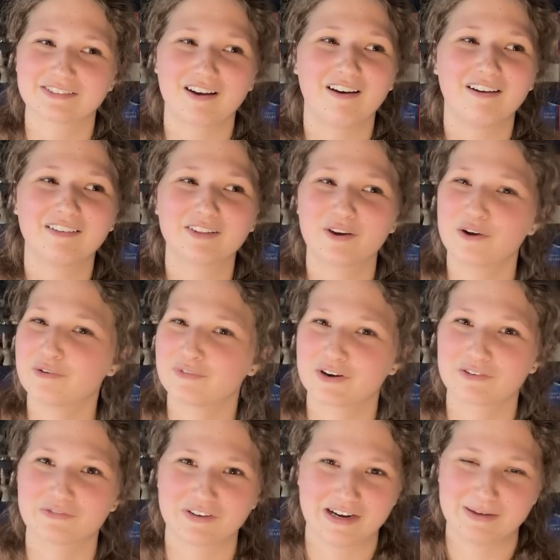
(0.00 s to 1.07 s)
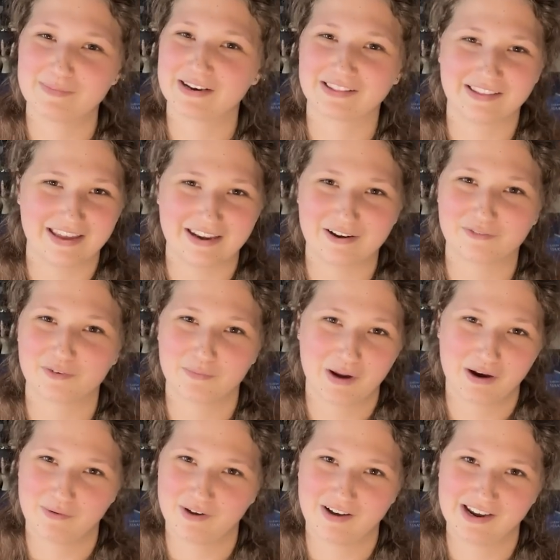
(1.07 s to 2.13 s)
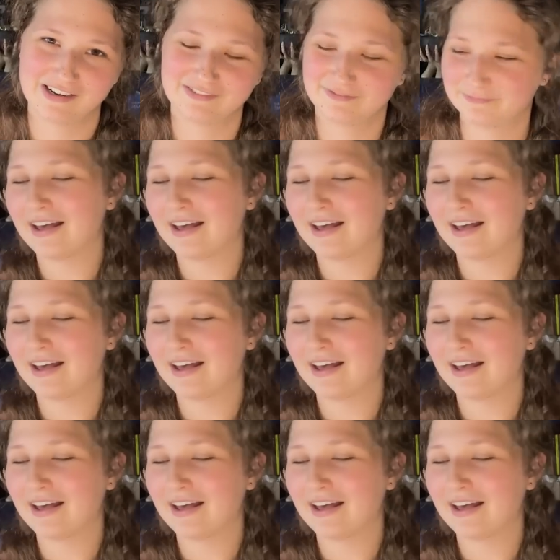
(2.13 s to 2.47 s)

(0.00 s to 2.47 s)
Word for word: all over for him and Elena from now on.